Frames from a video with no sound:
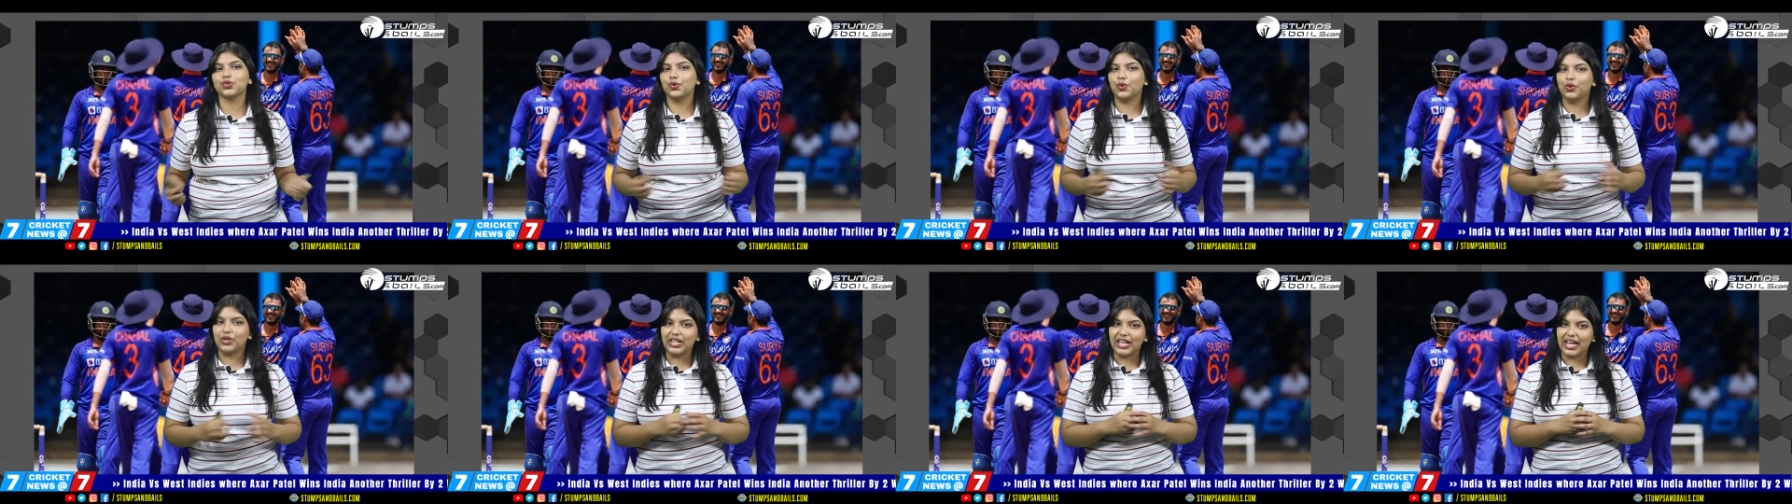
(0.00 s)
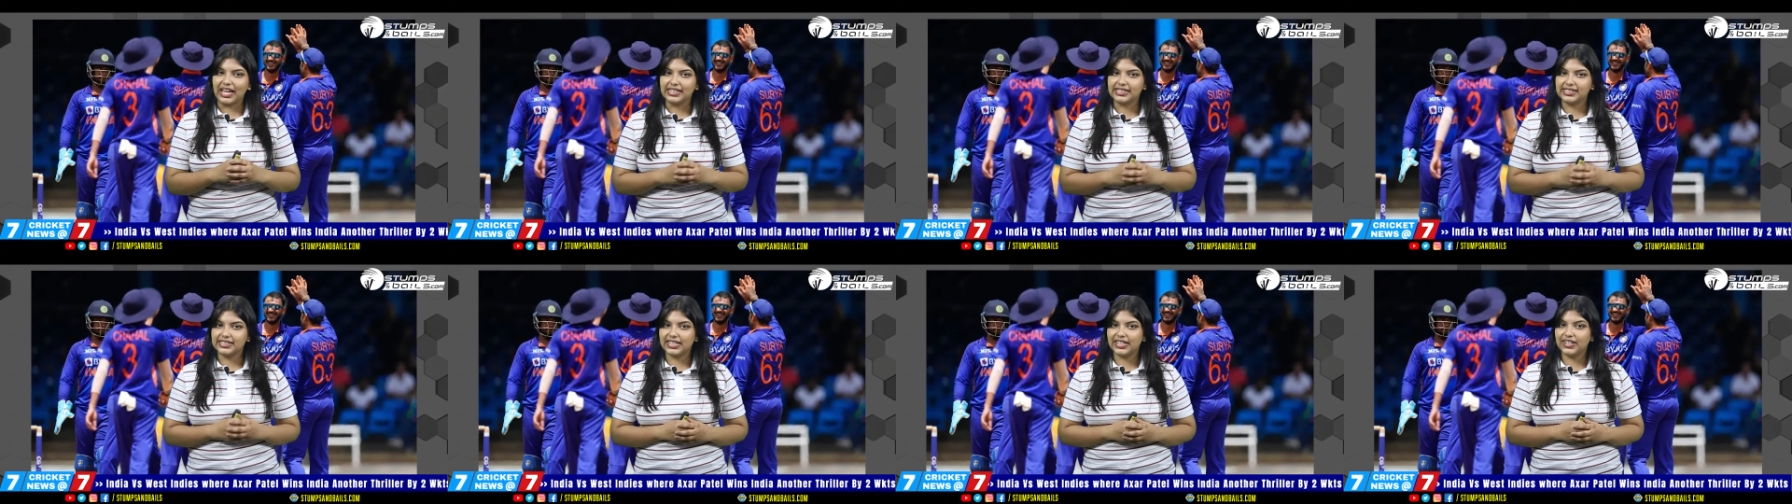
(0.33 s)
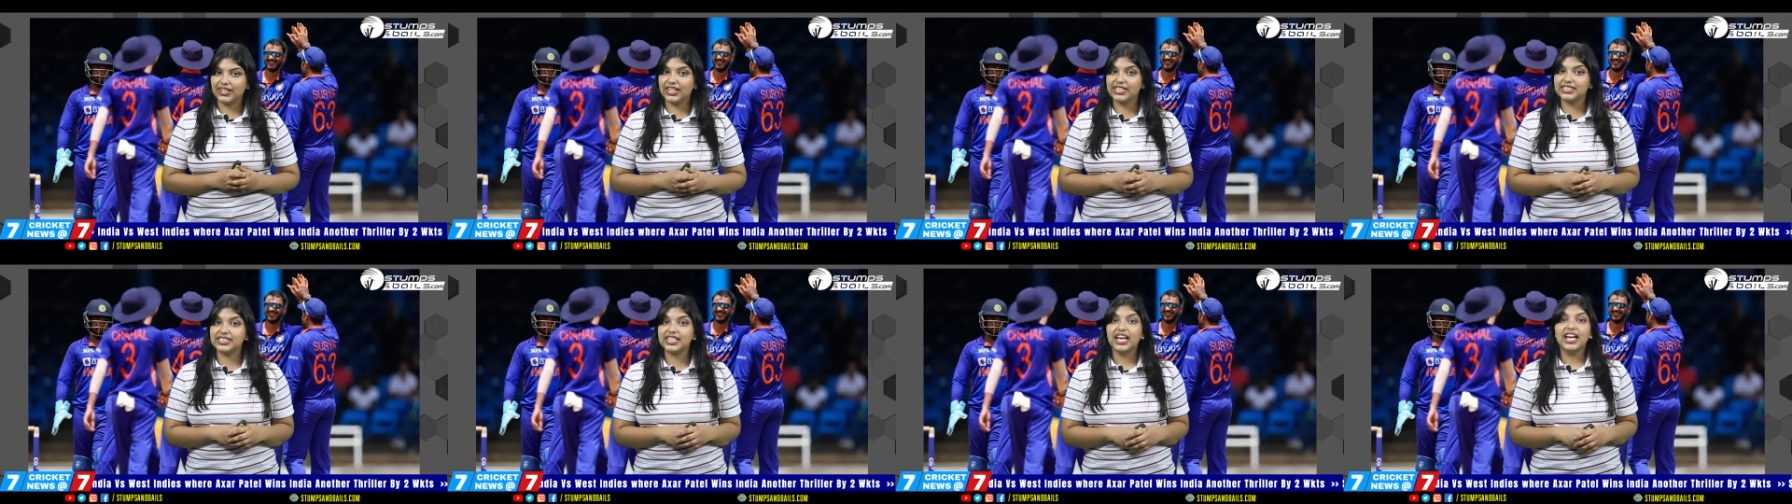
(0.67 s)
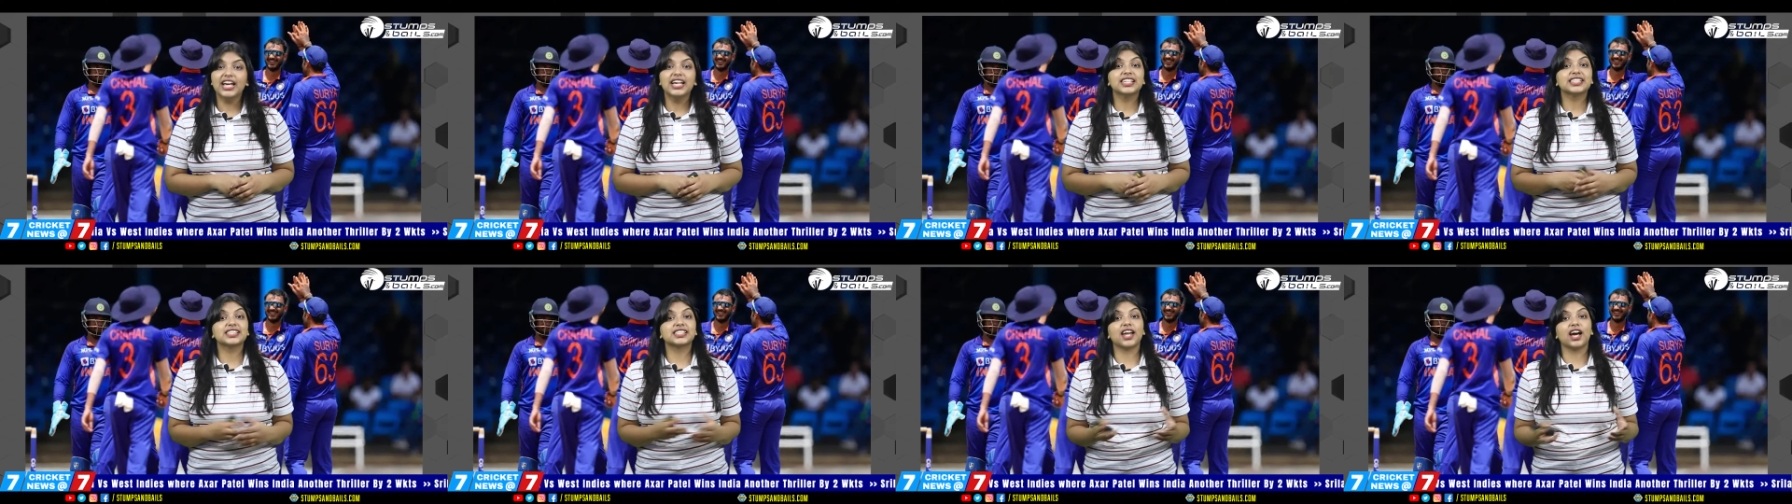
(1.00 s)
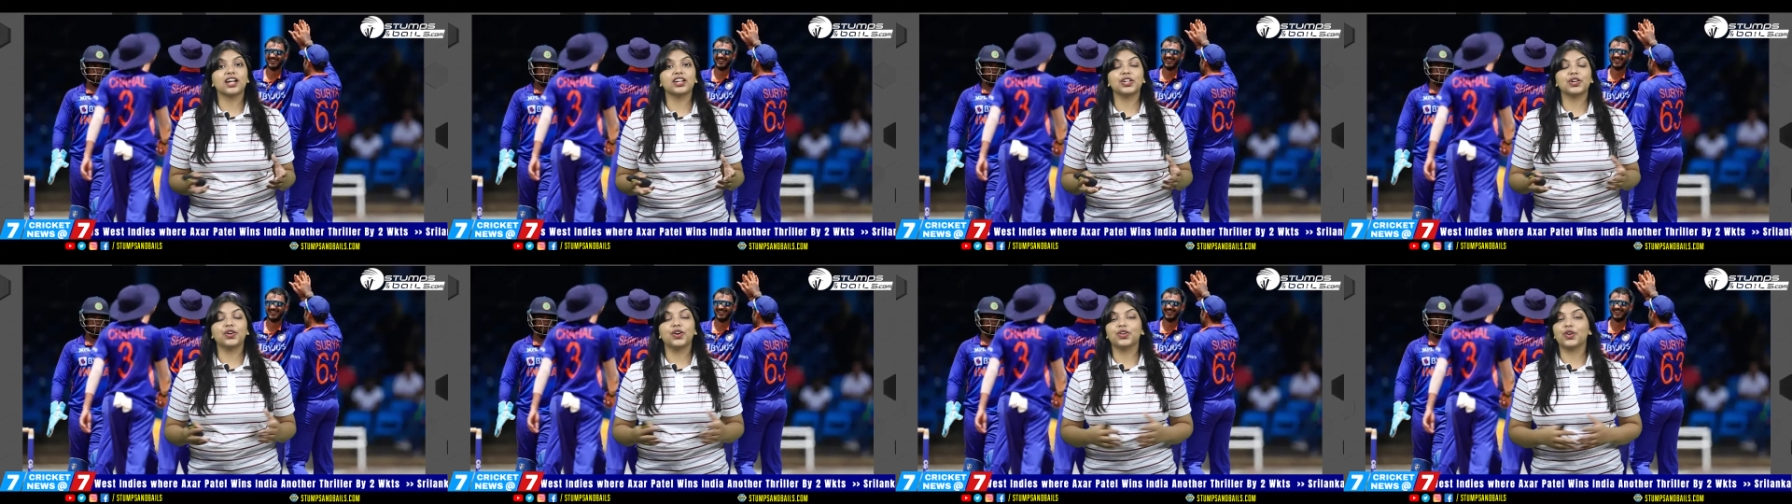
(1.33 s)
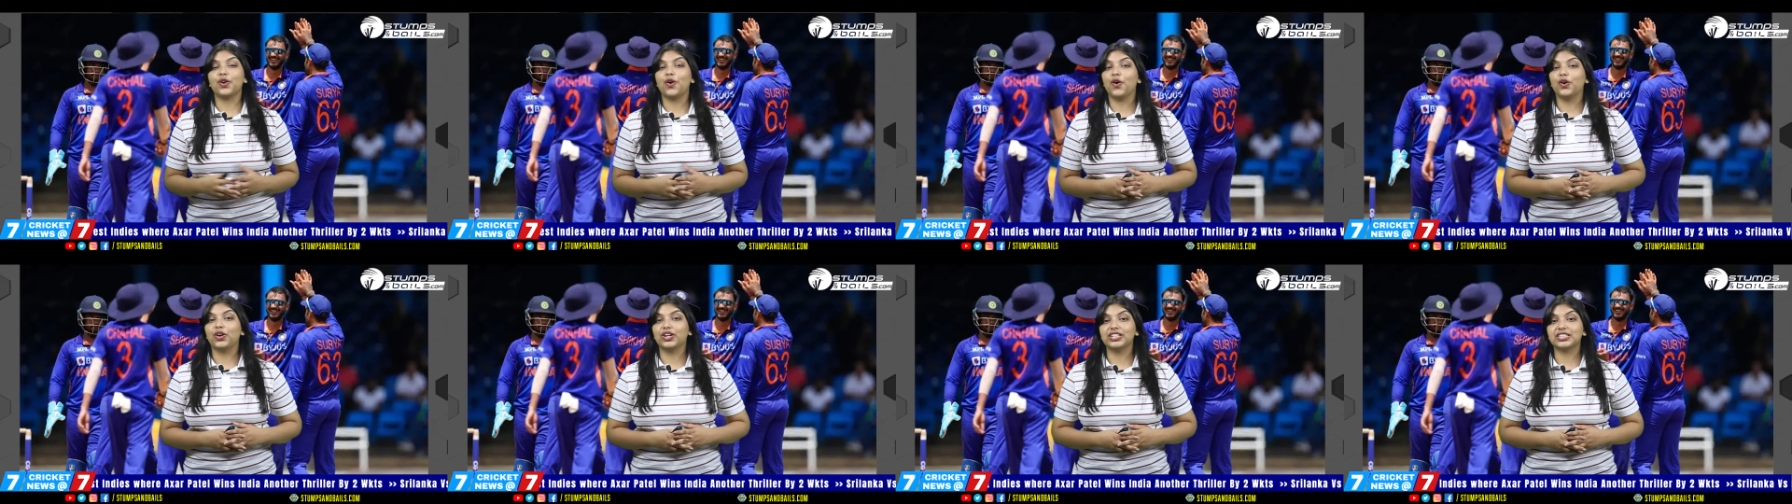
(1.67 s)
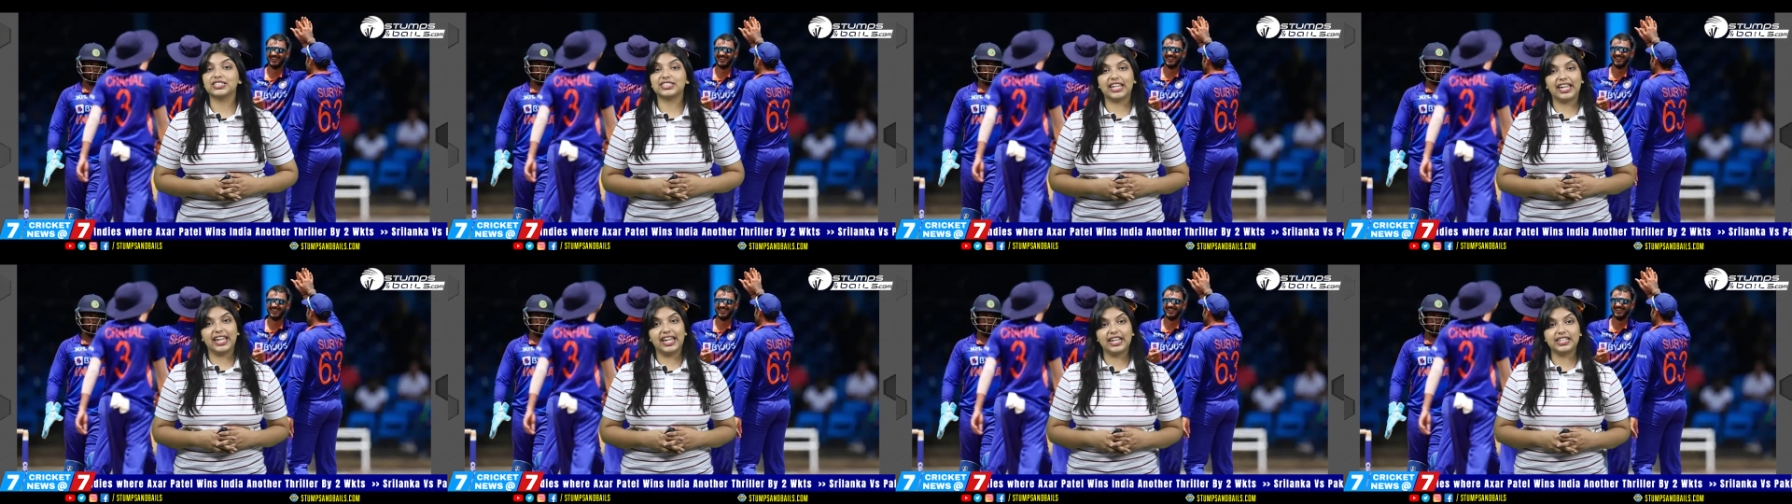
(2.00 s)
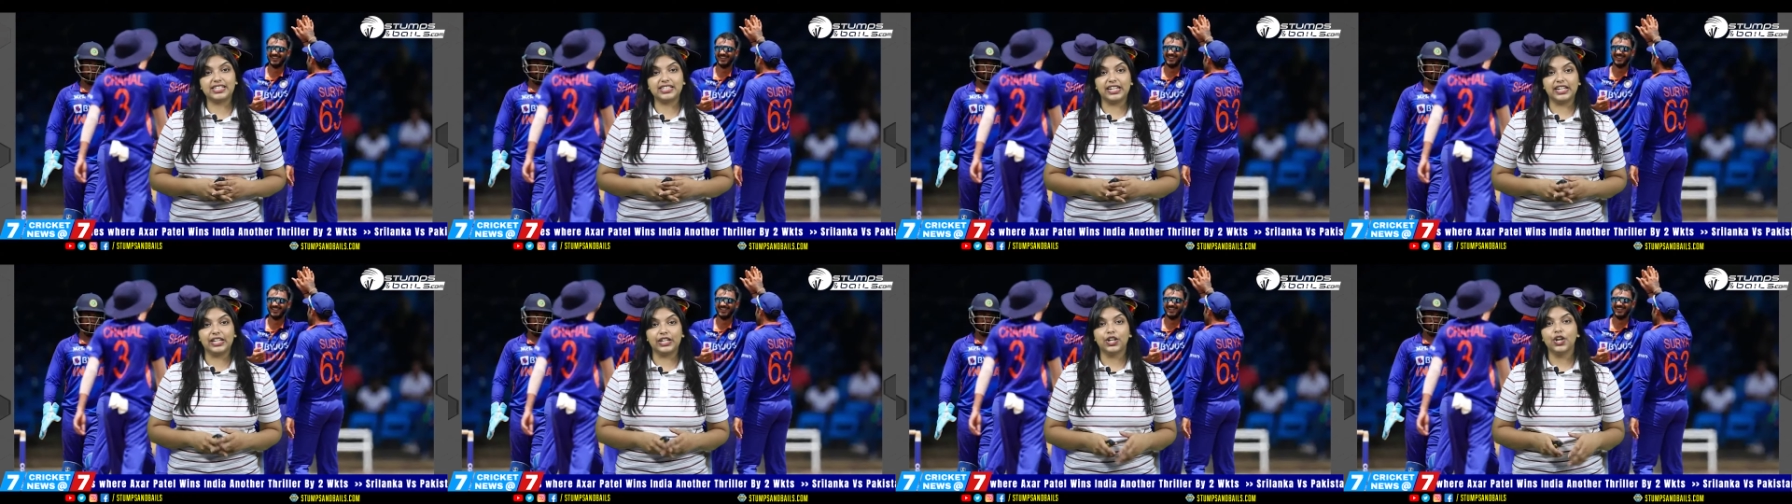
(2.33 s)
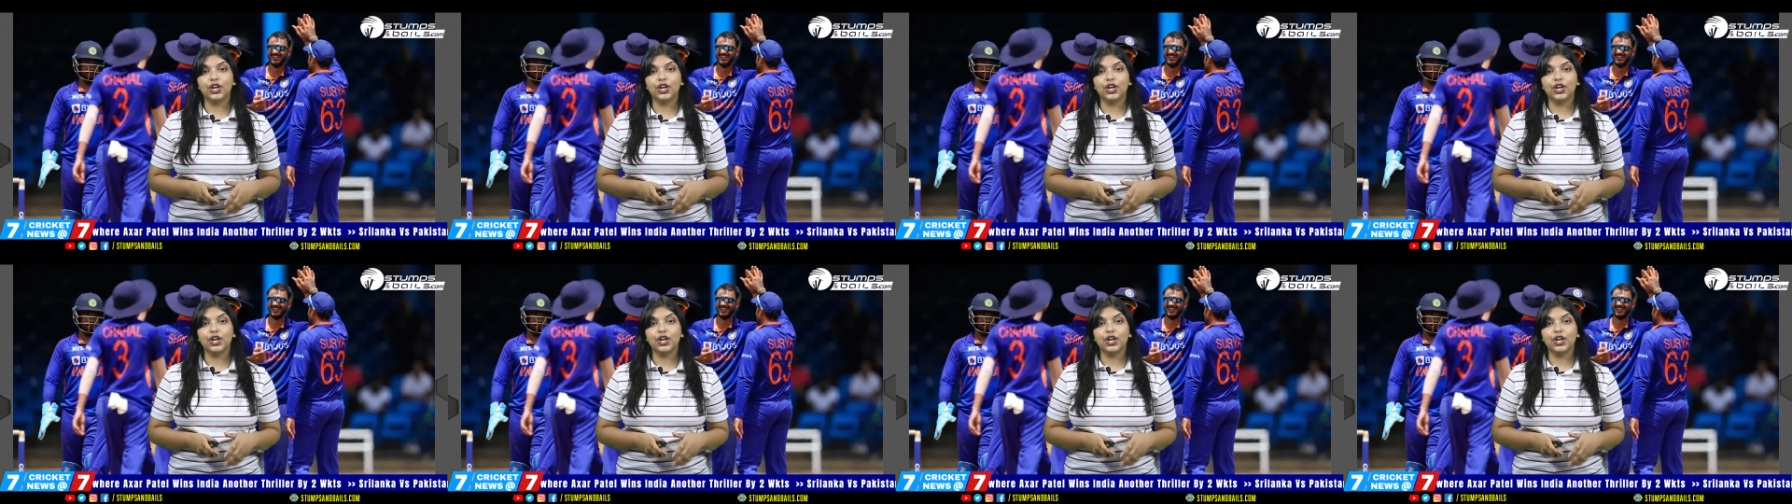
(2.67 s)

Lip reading: ODI series starting on August 18,